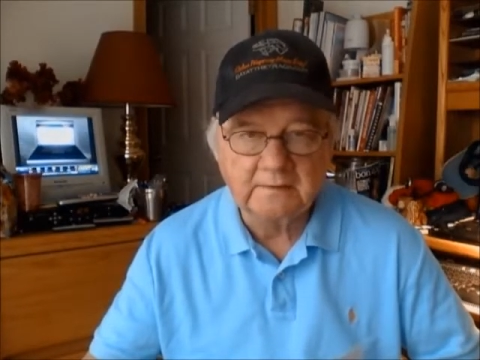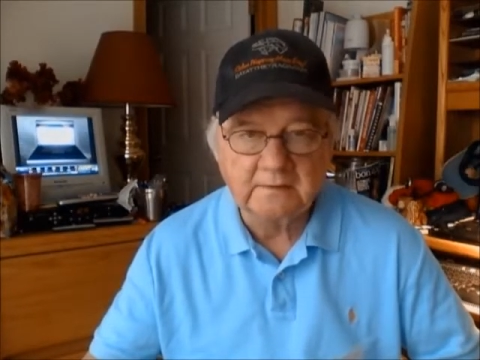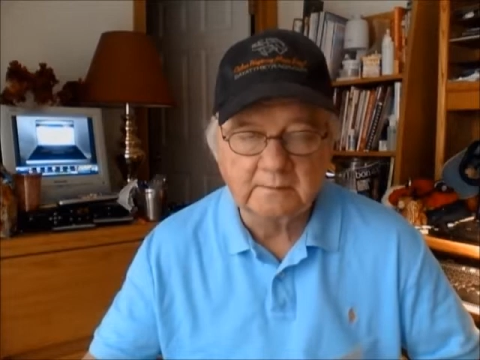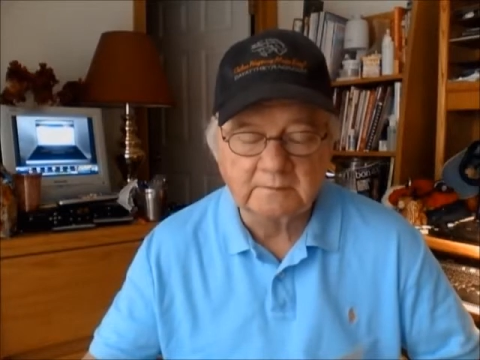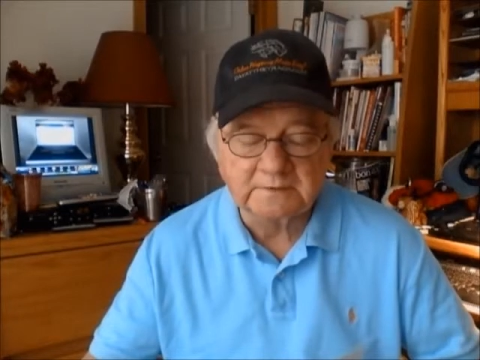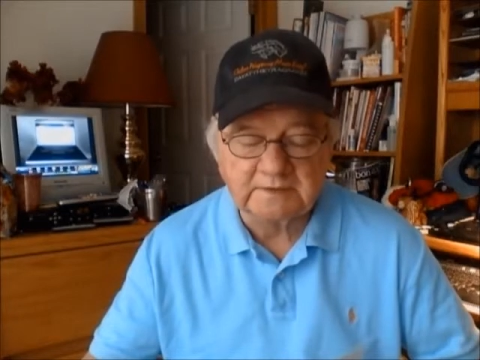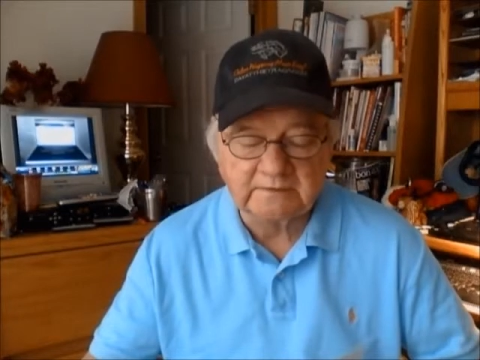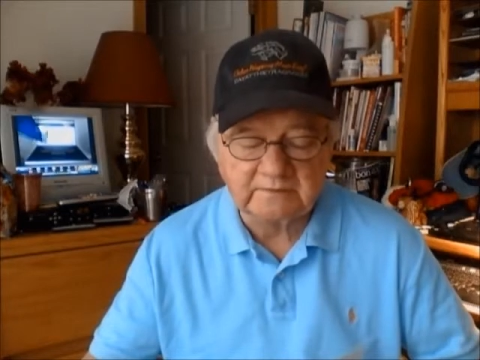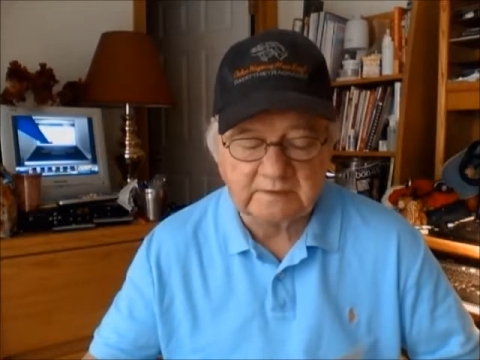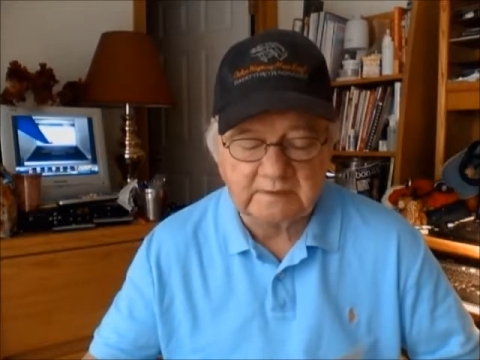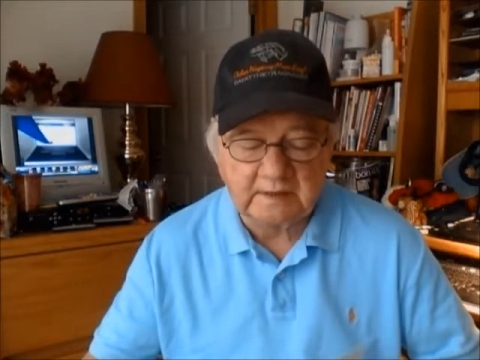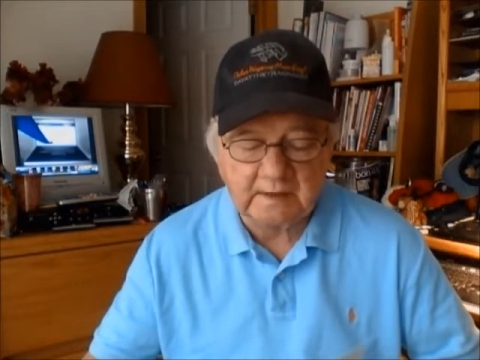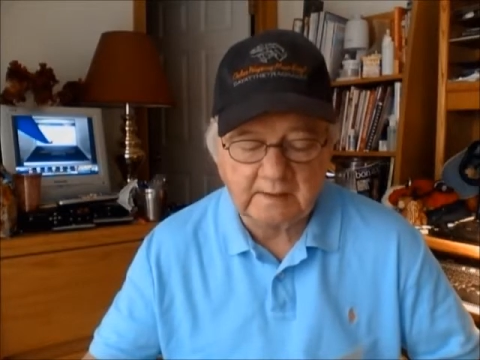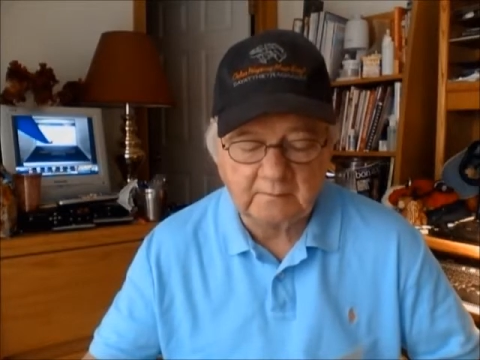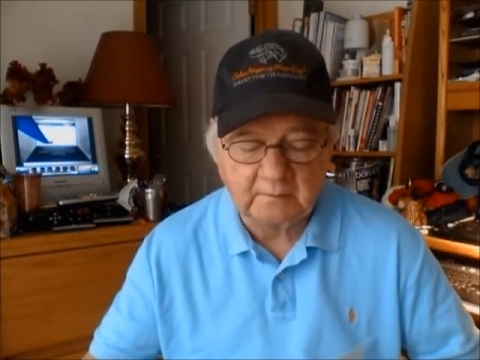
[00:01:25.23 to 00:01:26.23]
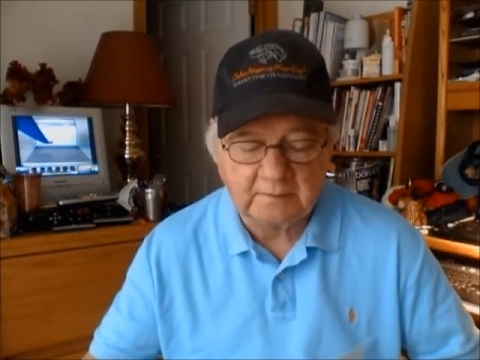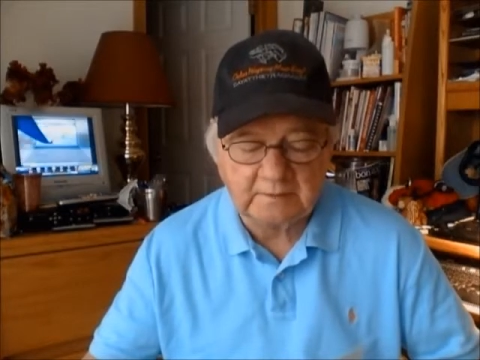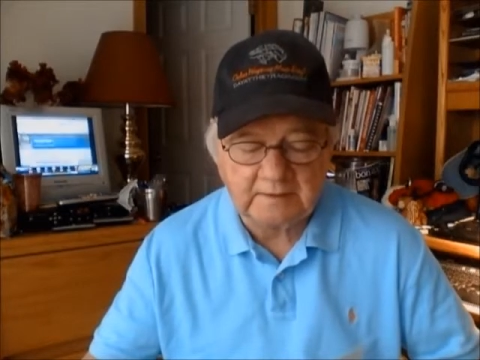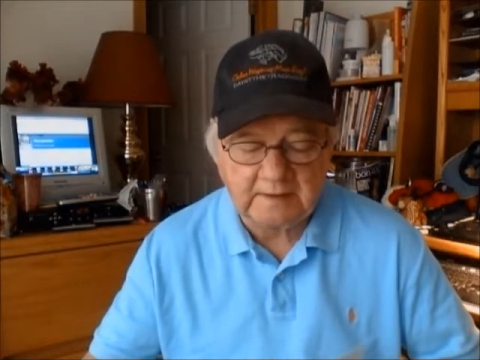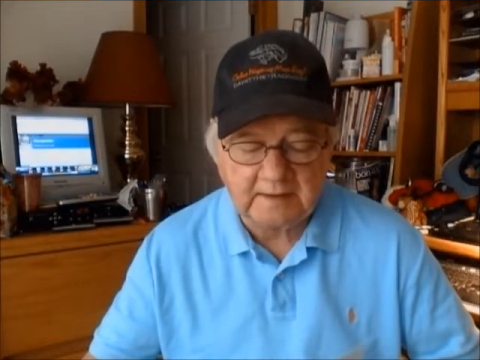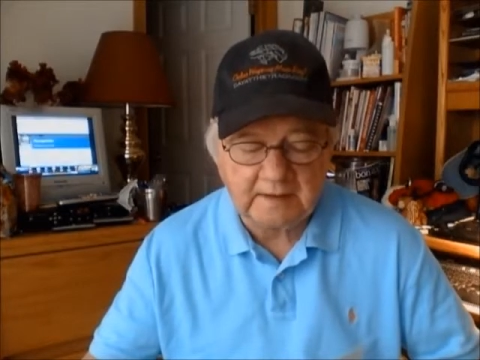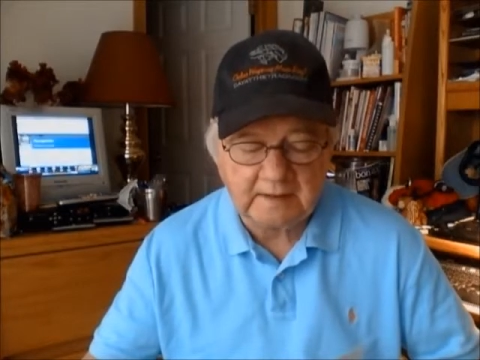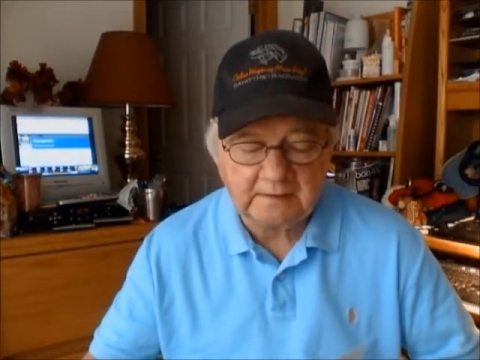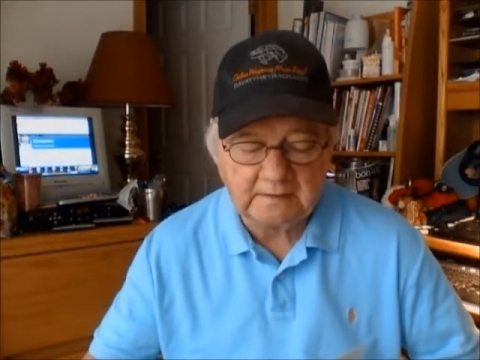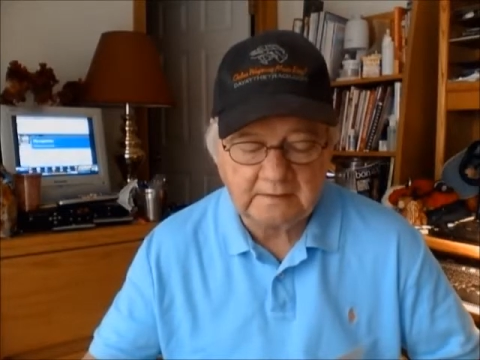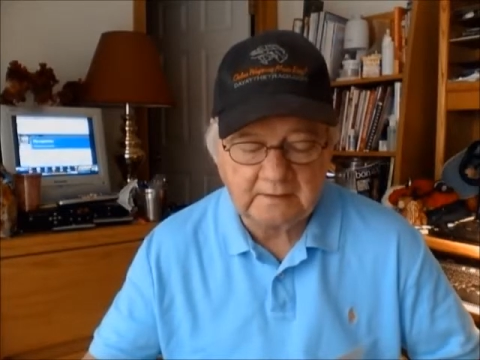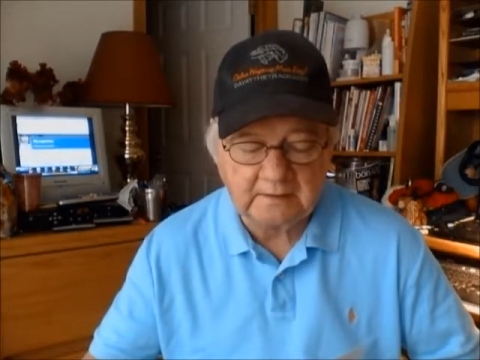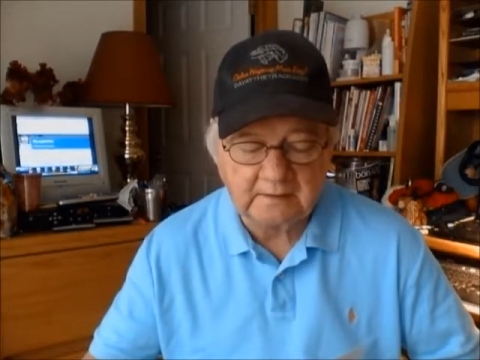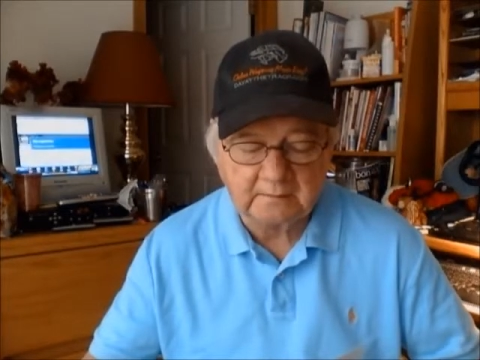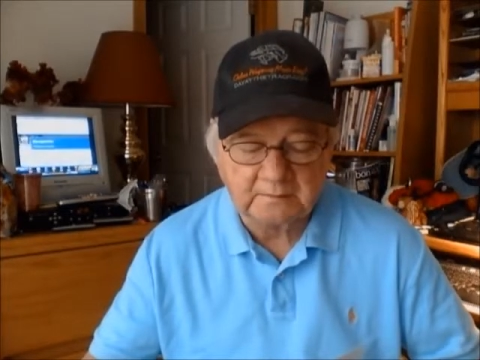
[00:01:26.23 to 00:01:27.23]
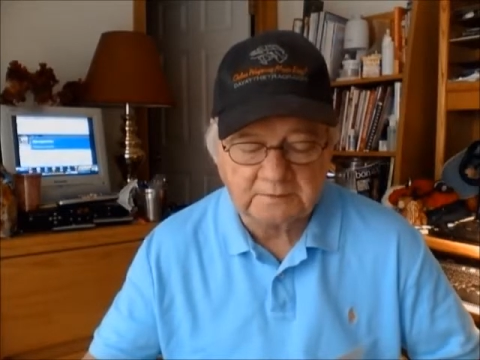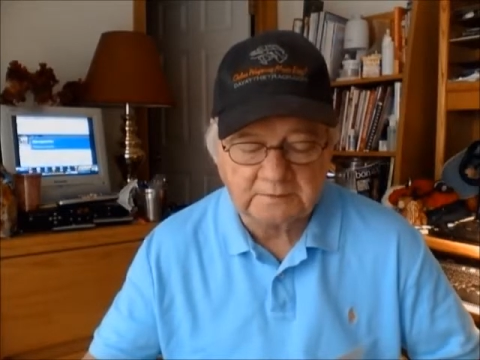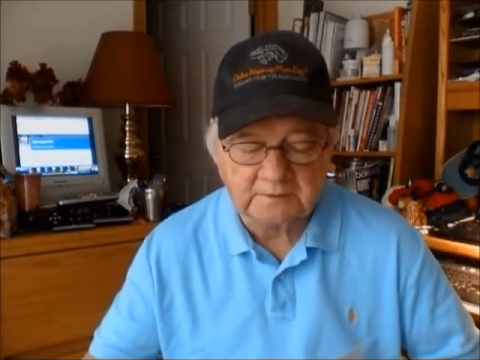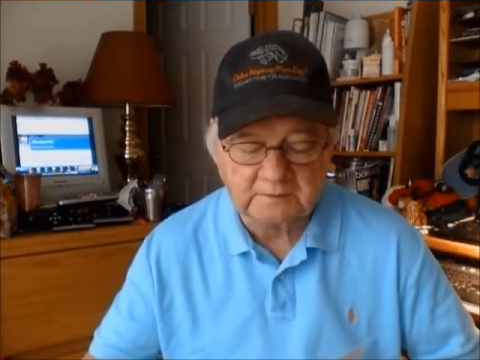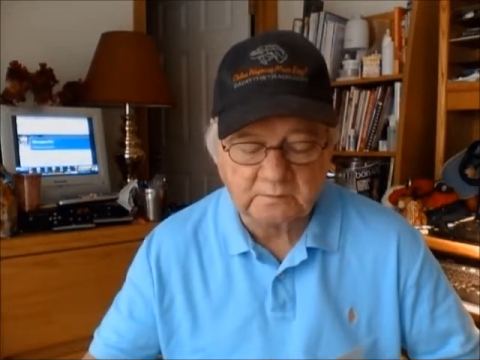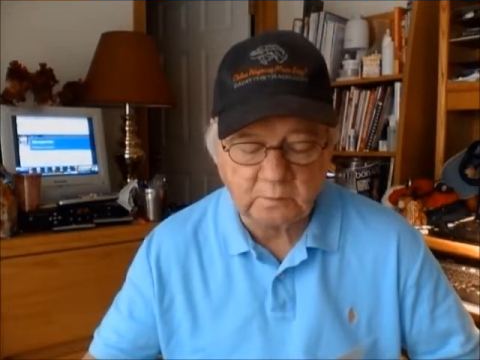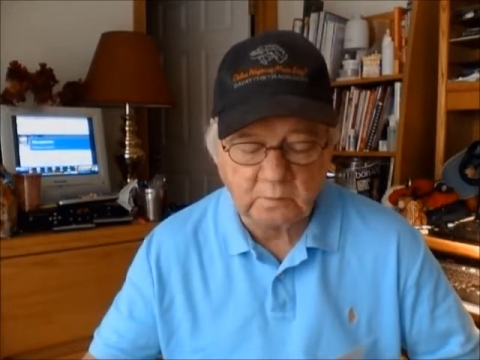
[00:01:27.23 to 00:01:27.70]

number 7, Cameron Canyon, and number 6,